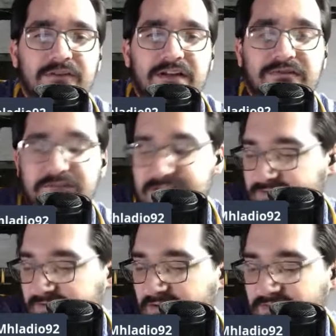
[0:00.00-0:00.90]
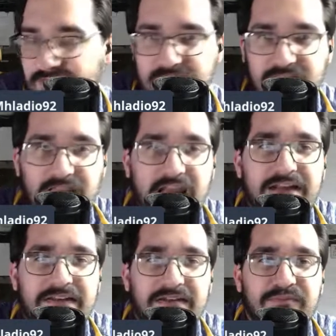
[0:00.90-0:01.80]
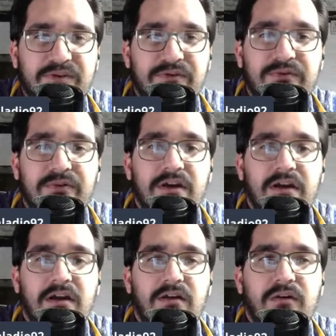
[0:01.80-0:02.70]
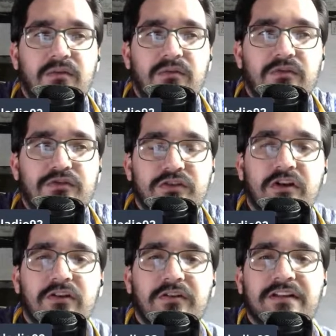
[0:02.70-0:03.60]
interest on the AEW show.